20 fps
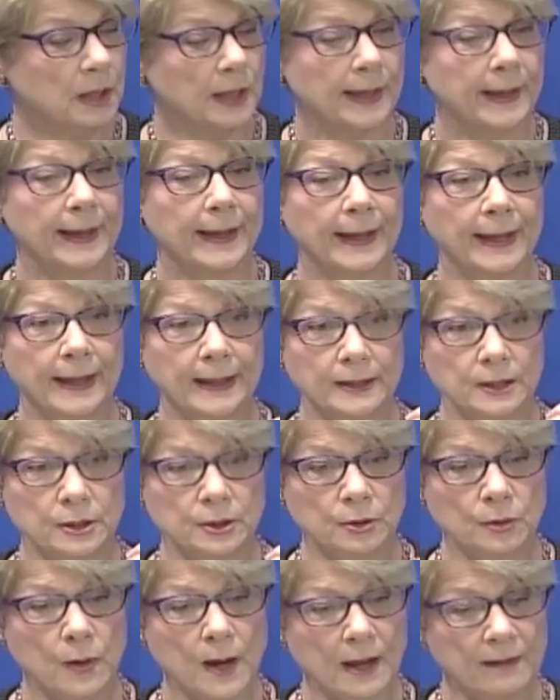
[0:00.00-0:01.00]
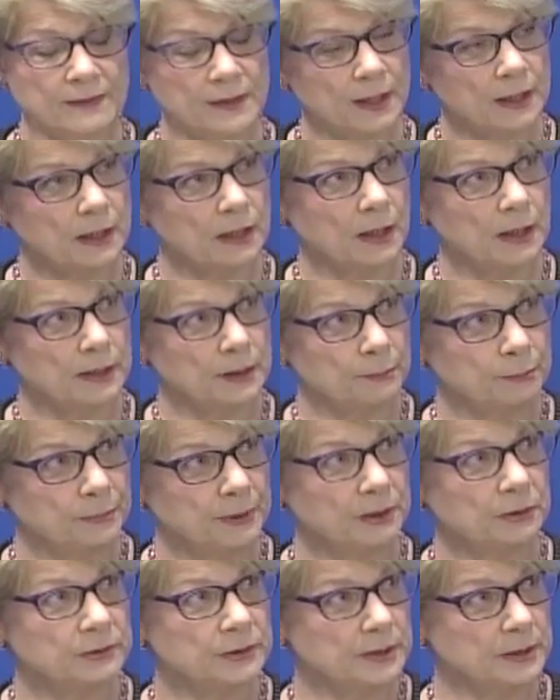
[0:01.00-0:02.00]
Mm -hmm. And you have that kind of
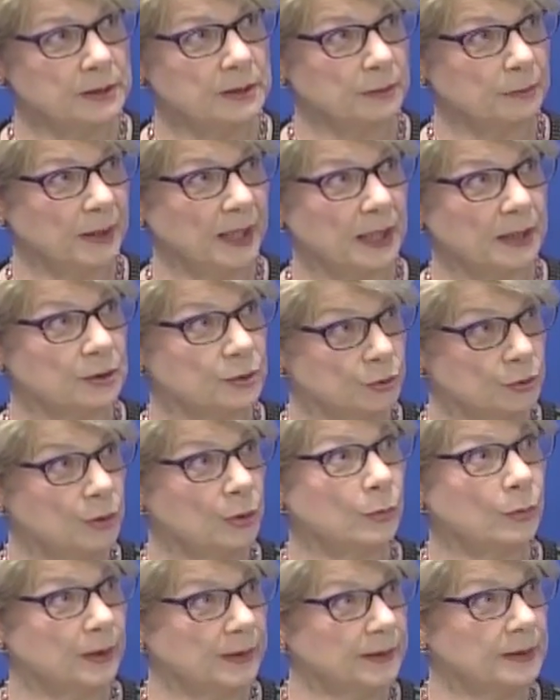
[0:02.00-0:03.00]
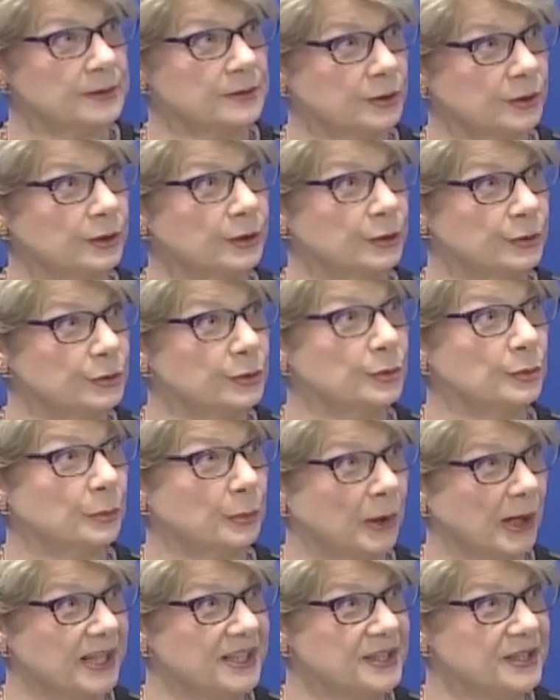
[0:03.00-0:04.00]
built-in demand, you know what that's going to do to
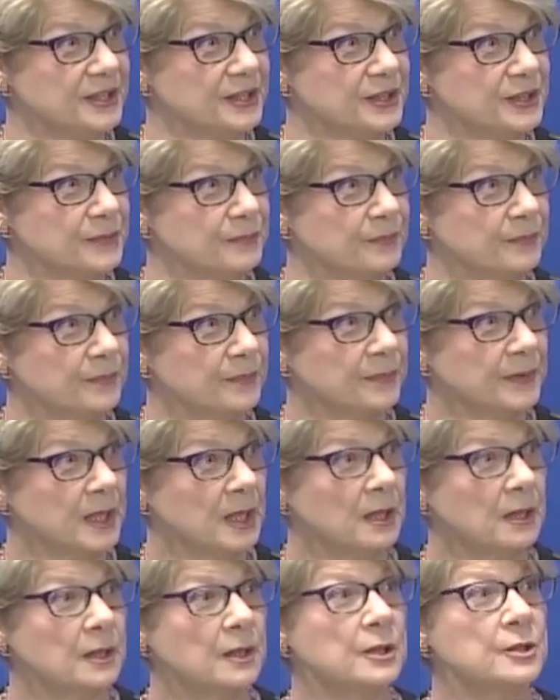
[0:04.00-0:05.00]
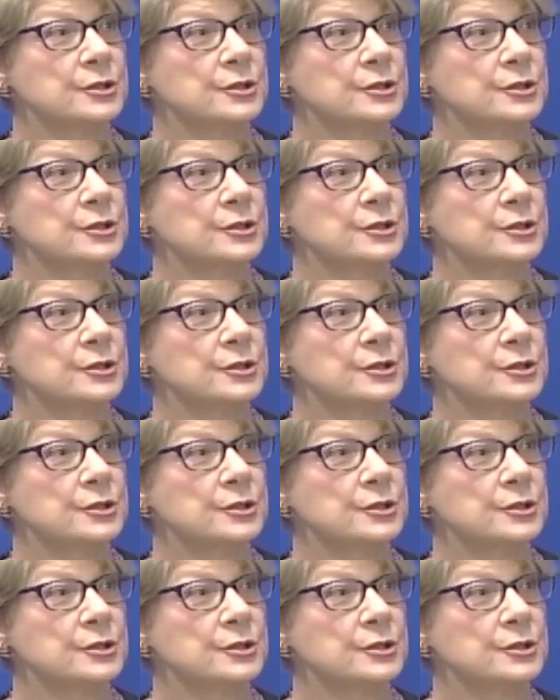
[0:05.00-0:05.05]
prices. Sure.